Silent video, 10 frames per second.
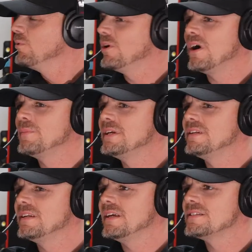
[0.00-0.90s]
Well, I
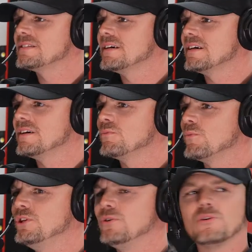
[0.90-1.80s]
mean, it's
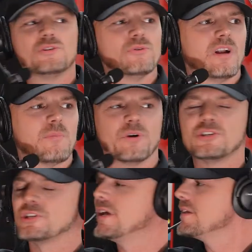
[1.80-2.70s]
when you go to an
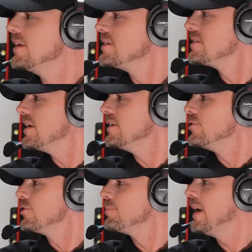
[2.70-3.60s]
operation like this and
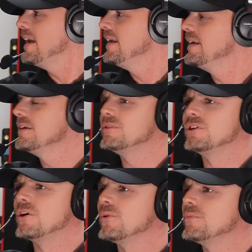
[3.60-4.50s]
you're paying,
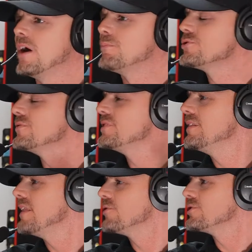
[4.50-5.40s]
upwards of
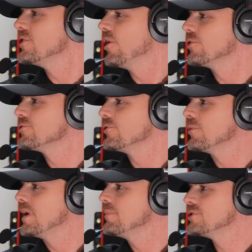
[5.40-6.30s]
$10,000 for
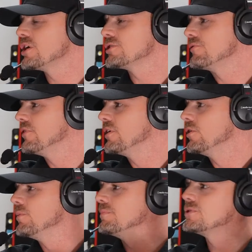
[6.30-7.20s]
a paint protection
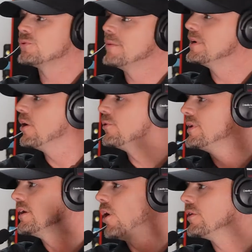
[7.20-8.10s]
film, ceramic
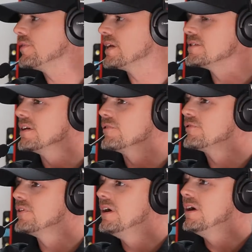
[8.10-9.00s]
coating, all of that
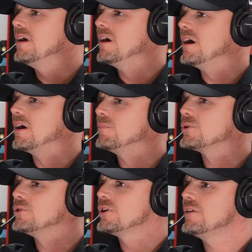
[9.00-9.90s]
stuff.
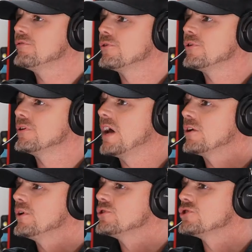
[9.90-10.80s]
You're looking for
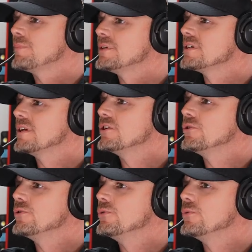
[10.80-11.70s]
not only a shop that's going to
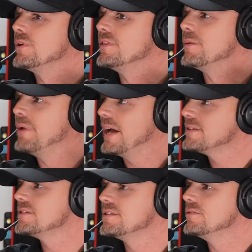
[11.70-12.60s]
do the
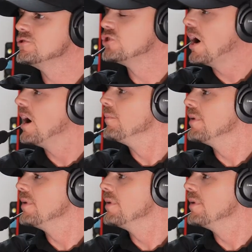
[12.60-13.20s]
best job